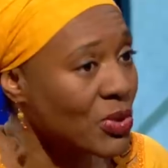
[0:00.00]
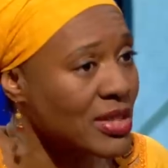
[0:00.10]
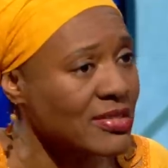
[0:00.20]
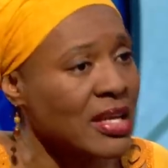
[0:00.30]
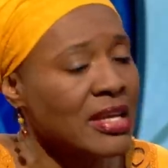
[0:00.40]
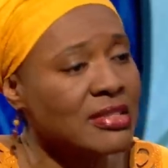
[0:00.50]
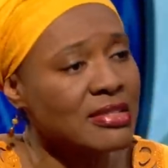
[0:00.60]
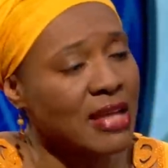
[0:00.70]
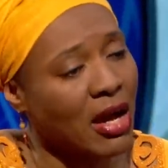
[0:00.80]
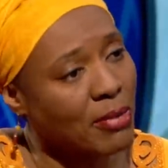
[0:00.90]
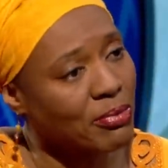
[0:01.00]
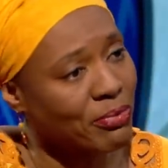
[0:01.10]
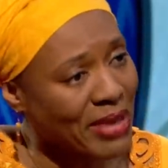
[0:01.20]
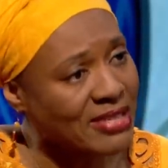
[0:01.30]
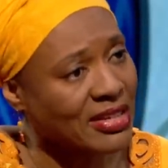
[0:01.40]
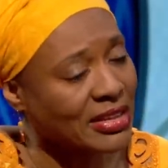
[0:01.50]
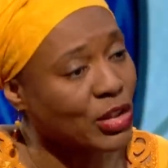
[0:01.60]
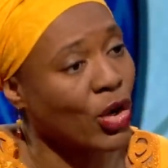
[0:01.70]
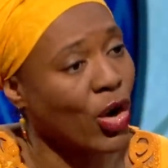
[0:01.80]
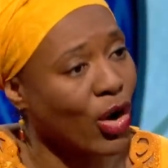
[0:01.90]
voice, um, basically
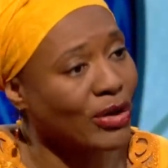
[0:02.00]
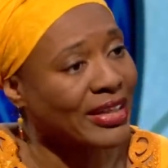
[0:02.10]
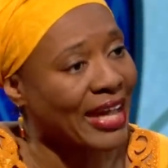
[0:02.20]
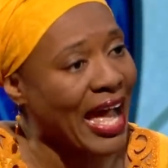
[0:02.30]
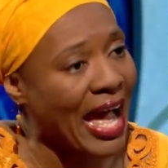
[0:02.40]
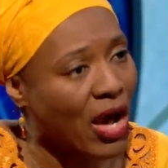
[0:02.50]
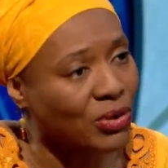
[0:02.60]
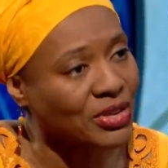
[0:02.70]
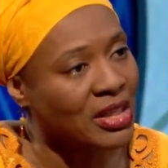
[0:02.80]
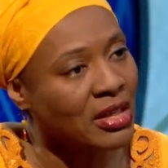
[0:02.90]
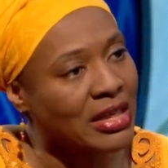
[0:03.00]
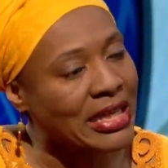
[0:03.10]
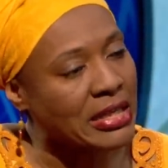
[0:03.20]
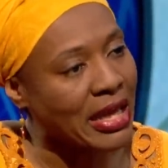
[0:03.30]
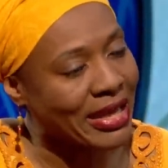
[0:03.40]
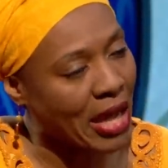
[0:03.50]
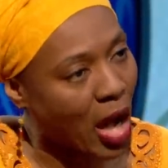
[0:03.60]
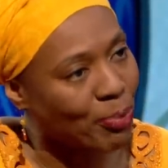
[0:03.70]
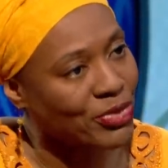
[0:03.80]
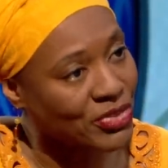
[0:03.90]
calling out in
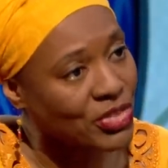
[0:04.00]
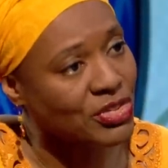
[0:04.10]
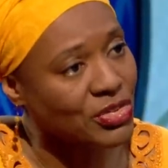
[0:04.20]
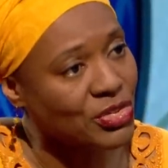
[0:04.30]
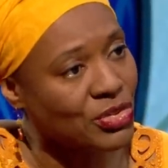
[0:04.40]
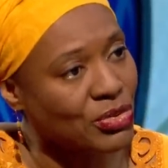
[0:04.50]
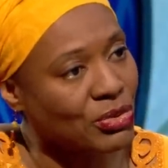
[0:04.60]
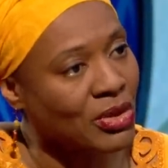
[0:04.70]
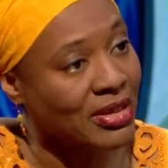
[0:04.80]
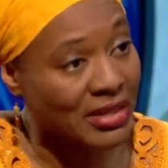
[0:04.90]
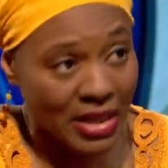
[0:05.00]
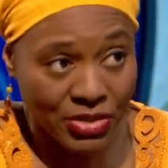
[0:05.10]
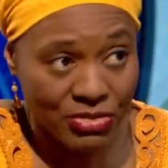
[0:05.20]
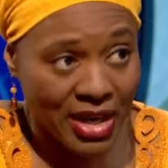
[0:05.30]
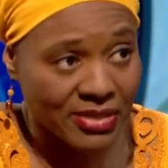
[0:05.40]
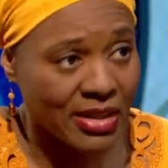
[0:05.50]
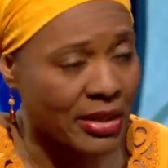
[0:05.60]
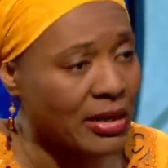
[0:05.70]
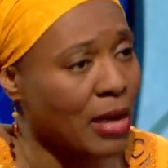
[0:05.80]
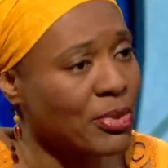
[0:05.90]
opposition to the airstrikes
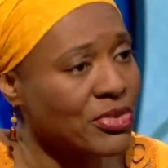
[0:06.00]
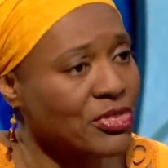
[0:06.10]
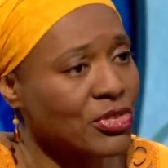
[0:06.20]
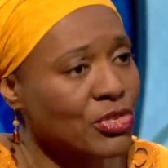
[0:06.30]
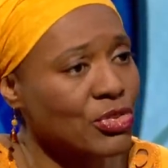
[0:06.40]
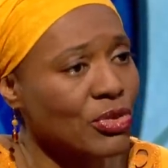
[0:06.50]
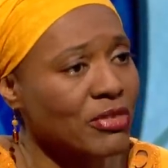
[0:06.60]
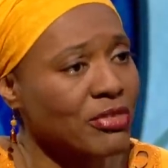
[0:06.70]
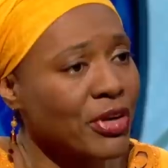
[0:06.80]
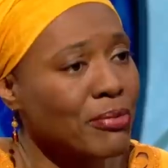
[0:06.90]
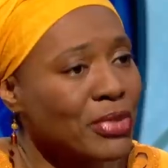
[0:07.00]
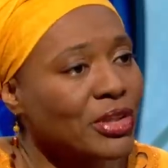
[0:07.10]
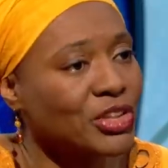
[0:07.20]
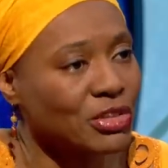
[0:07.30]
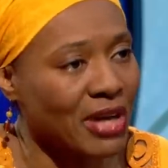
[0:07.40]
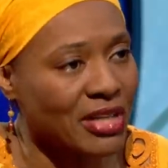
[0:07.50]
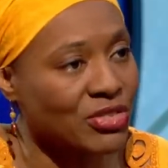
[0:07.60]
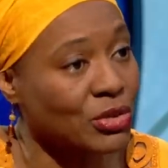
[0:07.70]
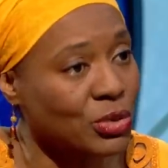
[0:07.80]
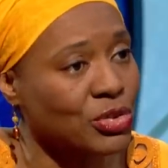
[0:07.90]
and in opposition to a very militarized
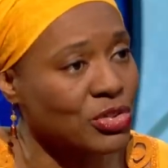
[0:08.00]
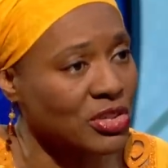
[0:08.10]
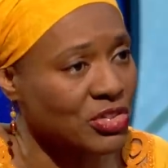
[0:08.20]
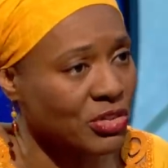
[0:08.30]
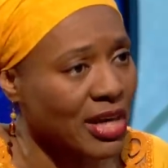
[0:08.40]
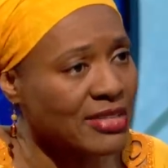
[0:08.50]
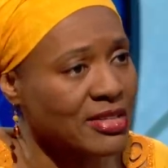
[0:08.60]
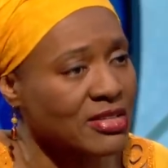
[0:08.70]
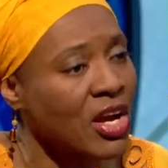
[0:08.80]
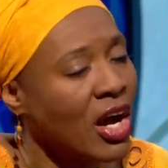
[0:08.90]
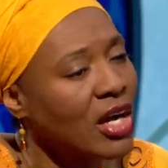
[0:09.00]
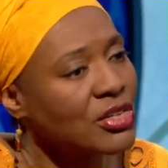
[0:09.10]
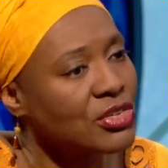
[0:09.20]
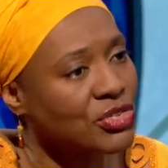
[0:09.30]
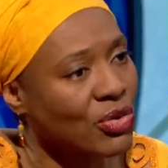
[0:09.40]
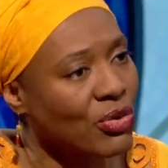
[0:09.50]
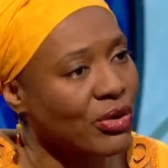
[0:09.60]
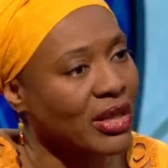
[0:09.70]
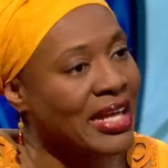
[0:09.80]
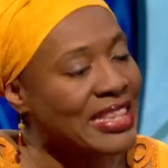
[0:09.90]
solution to this crisis,
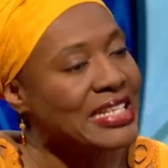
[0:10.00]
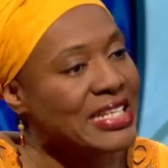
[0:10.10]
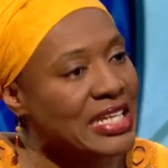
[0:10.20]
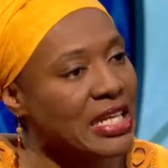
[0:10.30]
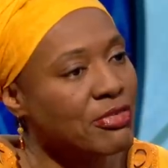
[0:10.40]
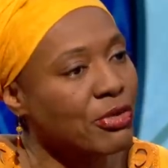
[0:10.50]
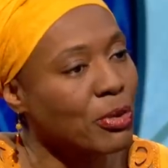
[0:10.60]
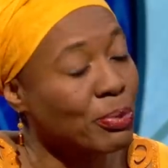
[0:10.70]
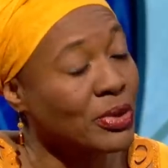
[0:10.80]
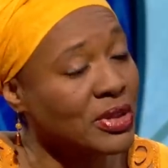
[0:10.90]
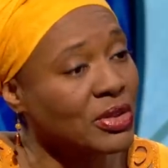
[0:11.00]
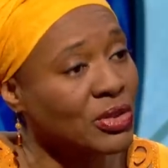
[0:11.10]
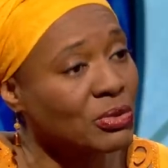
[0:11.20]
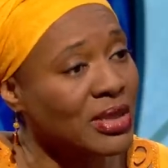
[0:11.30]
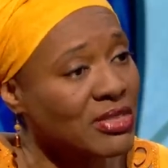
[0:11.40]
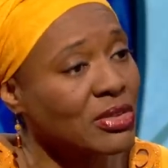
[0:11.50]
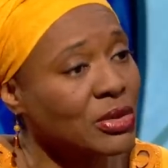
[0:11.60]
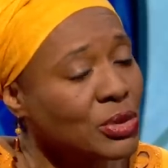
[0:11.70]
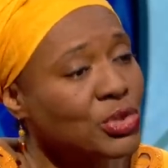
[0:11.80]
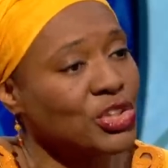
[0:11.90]
underscoring the need for a political
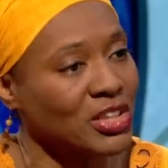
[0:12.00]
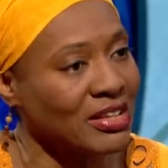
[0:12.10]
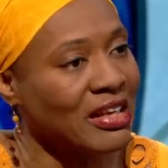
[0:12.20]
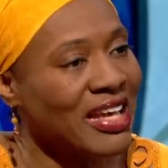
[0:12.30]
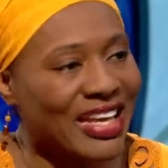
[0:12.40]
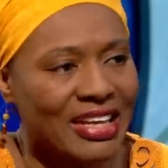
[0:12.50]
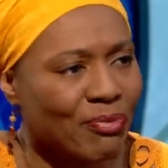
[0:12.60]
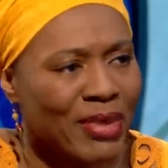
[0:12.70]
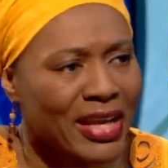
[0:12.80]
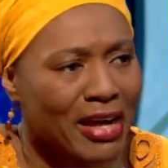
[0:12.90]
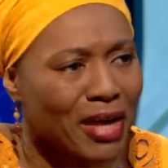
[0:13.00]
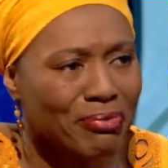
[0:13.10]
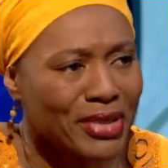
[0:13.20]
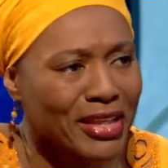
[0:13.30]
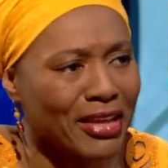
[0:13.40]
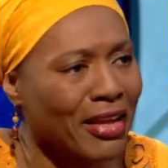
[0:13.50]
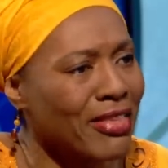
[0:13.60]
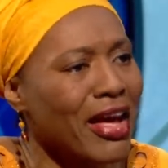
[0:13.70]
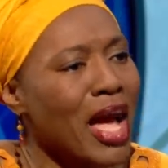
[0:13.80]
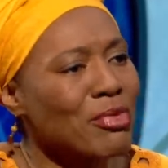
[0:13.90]
resolution. It may not be
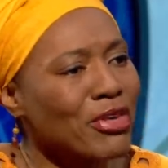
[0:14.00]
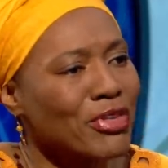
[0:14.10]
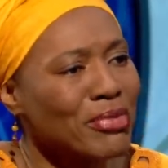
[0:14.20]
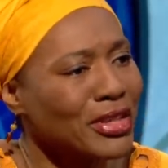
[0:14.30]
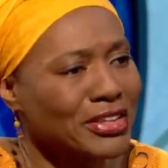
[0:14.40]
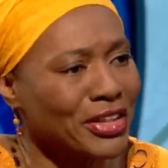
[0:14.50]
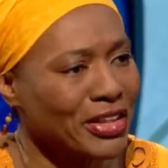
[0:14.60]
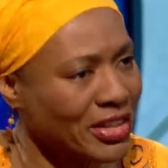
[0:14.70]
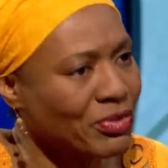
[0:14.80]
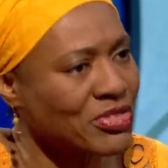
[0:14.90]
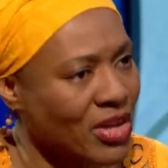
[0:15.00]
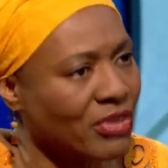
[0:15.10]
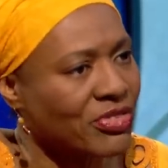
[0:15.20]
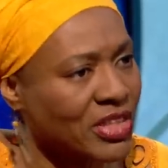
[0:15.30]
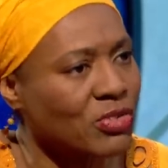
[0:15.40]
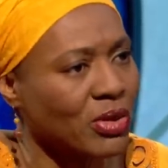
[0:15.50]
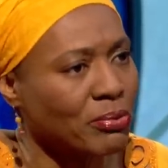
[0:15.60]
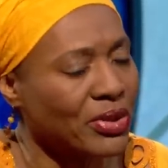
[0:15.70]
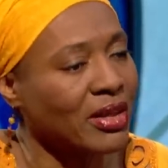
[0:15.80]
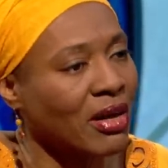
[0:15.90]
the hammer of the military that resolves this
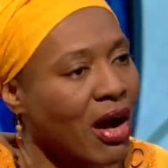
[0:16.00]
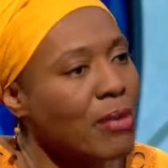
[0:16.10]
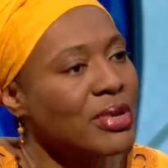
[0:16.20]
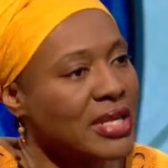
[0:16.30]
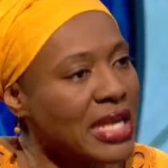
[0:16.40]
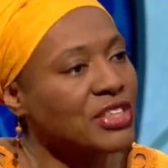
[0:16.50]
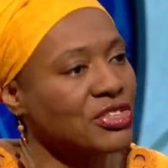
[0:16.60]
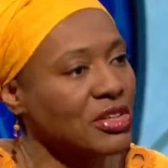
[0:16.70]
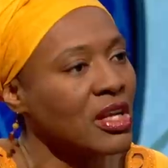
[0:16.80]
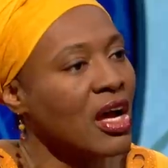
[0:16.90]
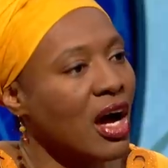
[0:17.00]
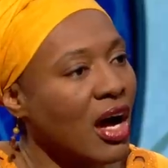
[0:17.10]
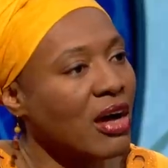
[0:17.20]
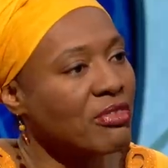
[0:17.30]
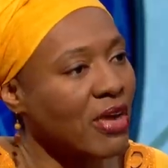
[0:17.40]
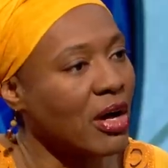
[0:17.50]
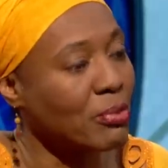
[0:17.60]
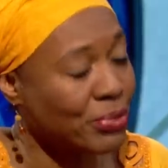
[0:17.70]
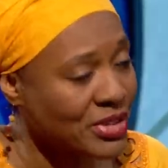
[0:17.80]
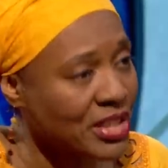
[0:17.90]
one, but a combination of
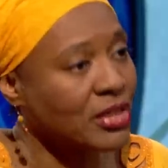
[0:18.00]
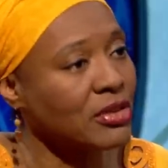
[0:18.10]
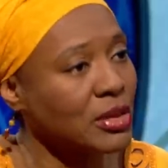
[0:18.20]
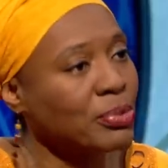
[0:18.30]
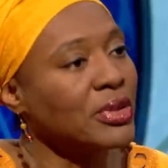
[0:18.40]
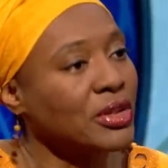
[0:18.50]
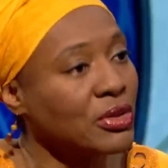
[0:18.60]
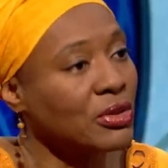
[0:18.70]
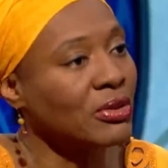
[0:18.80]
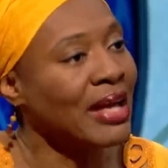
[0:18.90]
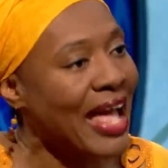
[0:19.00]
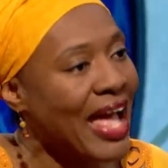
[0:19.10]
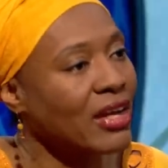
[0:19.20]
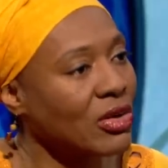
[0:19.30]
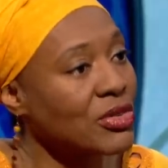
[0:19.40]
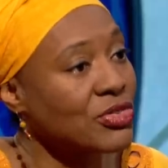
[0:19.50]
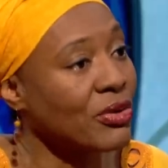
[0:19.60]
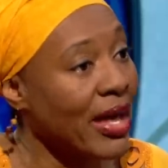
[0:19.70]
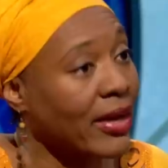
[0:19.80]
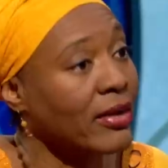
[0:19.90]
um, particularly political and
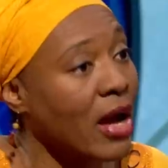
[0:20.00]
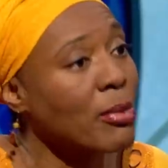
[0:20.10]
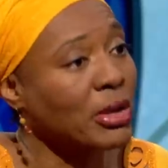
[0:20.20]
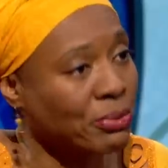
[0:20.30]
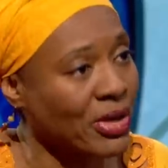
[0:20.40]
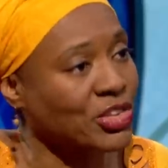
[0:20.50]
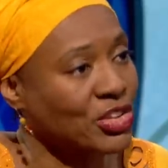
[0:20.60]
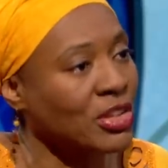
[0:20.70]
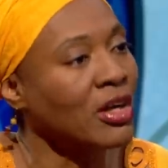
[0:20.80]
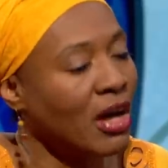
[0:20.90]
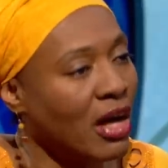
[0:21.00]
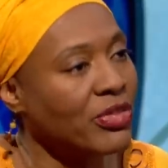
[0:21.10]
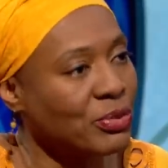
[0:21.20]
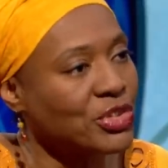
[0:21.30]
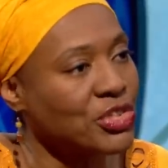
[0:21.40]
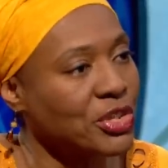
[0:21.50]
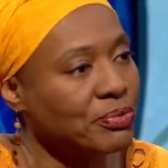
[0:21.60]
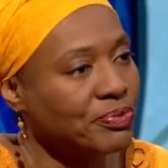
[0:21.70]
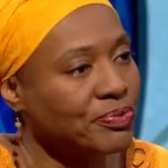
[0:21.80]
also economic pressure on the regime.